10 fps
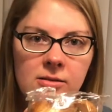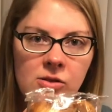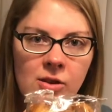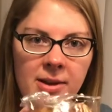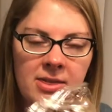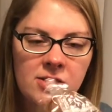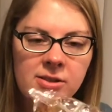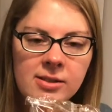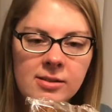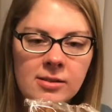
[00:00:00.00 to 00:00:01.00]
So I bet
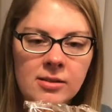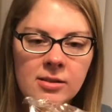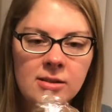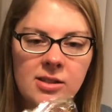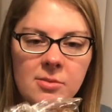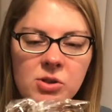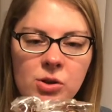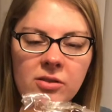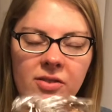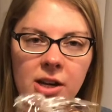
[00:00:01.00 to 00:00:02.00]
there's some sort
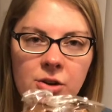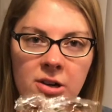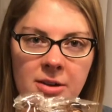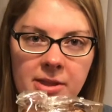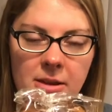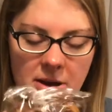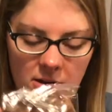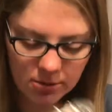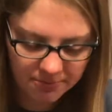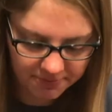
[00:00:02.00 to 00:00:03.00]
of like cream in the middle.